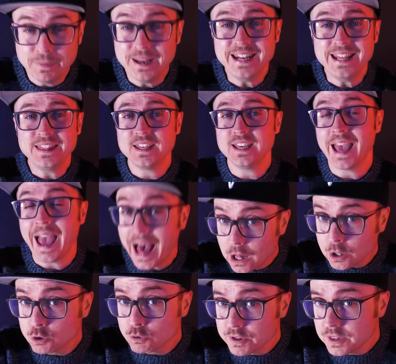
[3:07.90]
meaning the
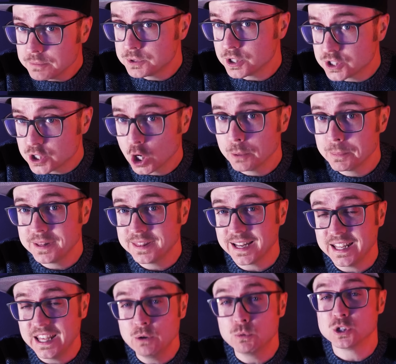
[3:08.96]
algorithm determined
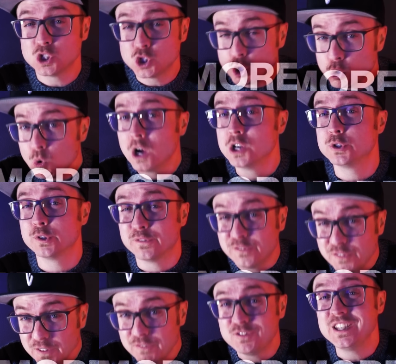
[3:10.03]
that he was
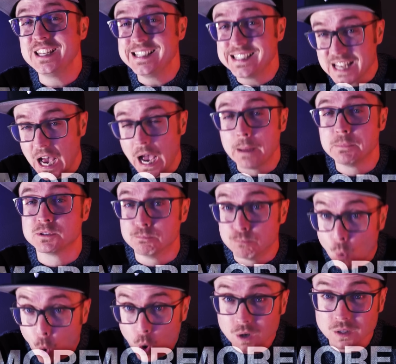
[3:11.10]
215 times
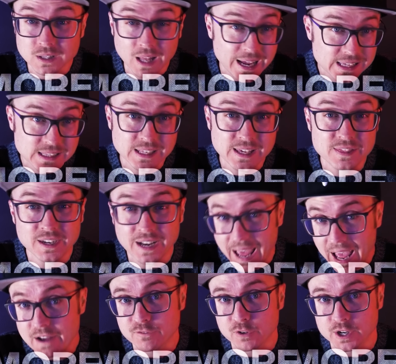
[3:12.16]
more likely than
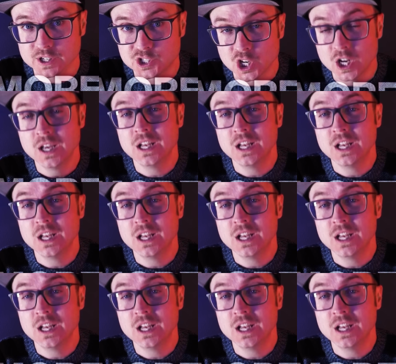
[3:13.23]
average